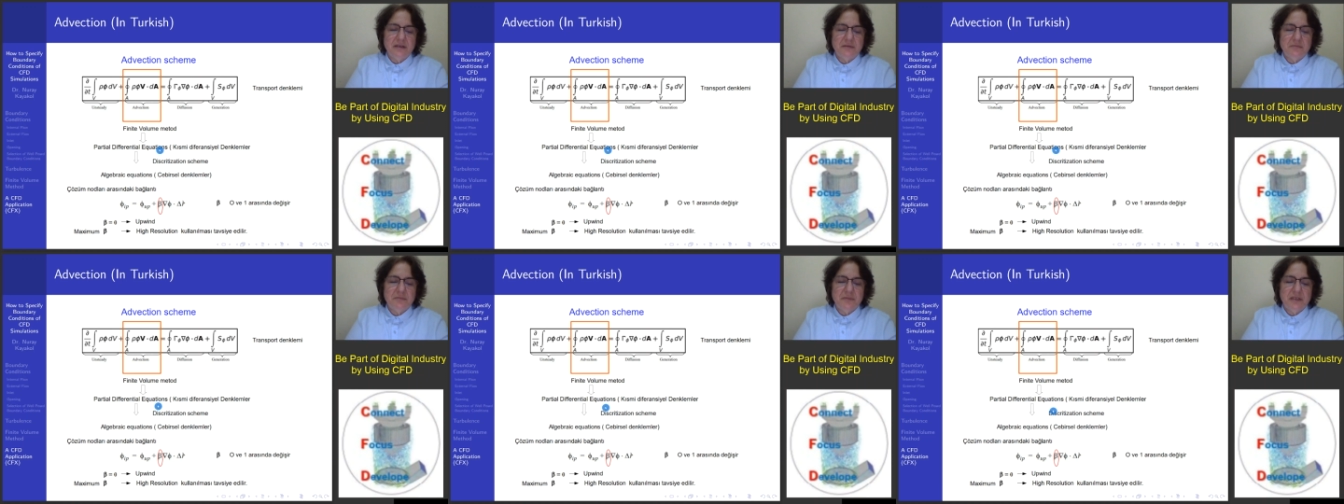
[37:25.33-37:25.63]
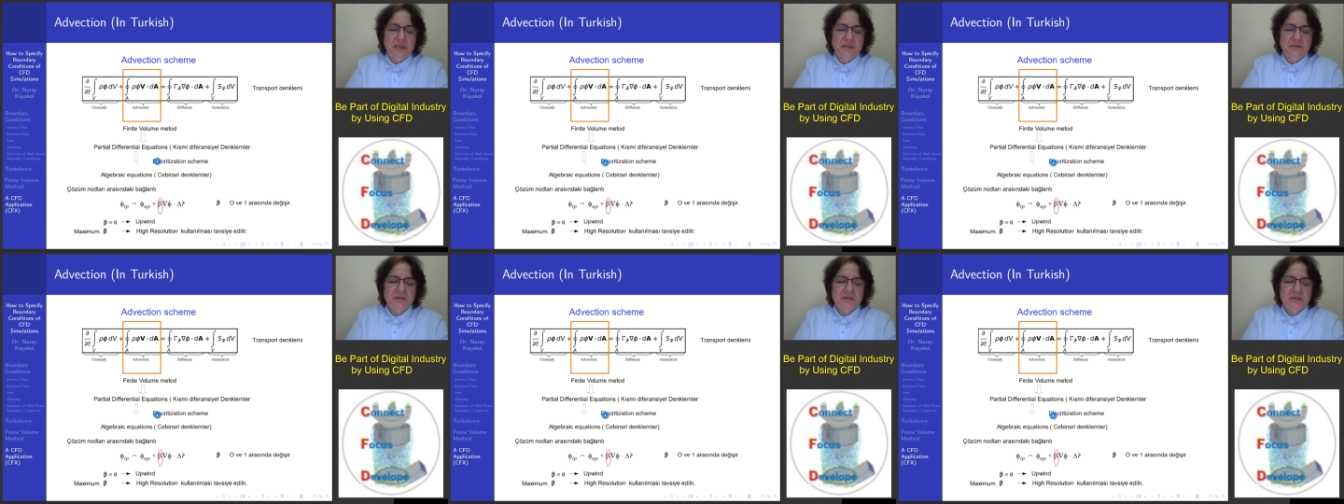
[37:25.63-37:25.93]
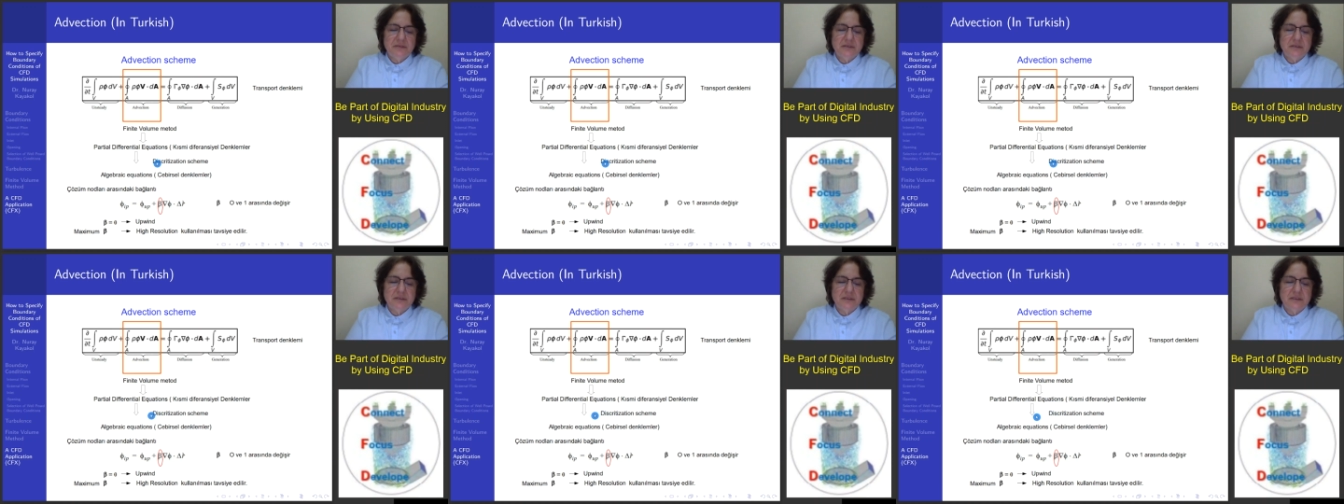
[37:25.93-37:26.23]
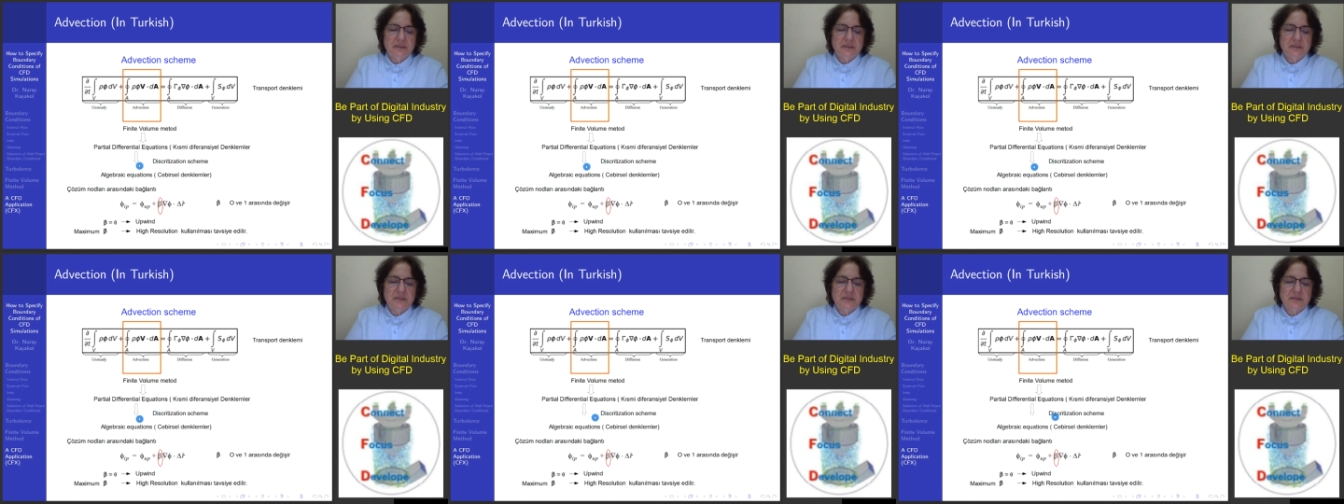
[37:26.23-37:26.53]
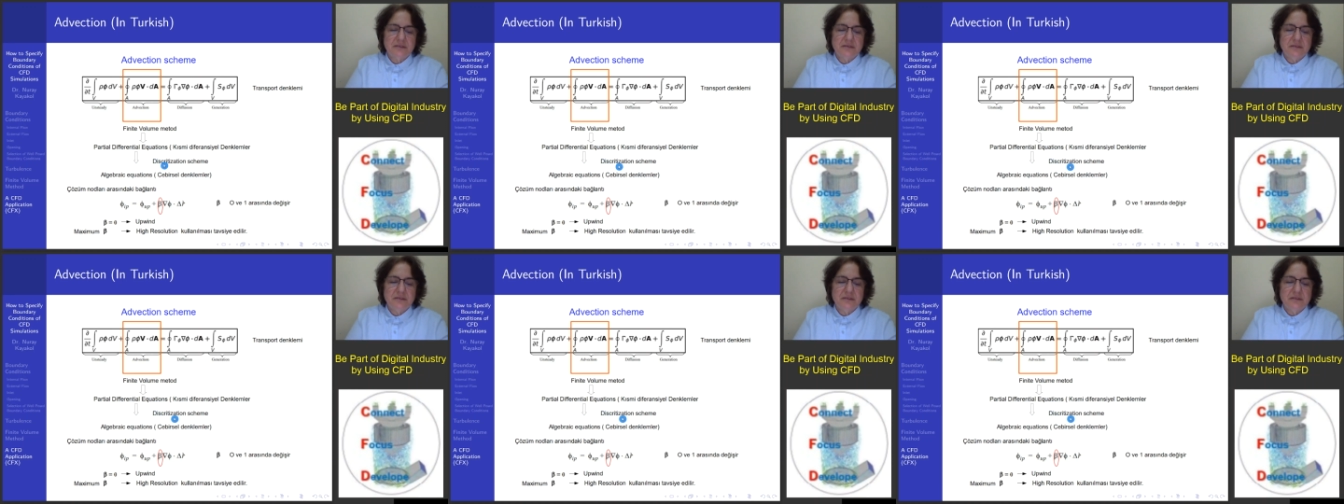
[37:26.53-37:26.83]
method. It's
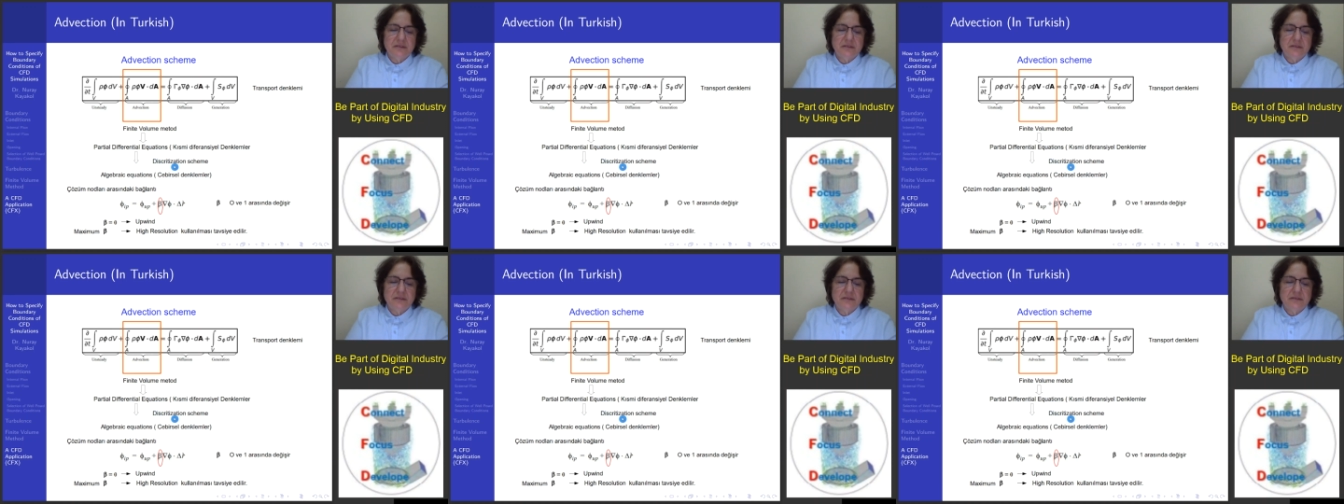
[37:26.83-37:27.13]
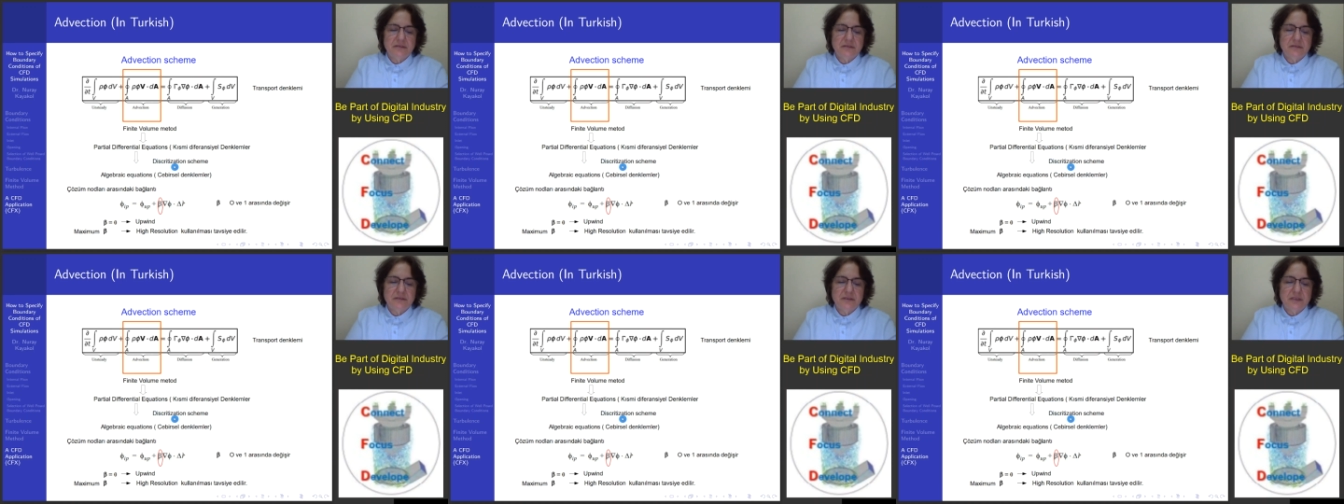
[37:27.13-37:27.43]
going to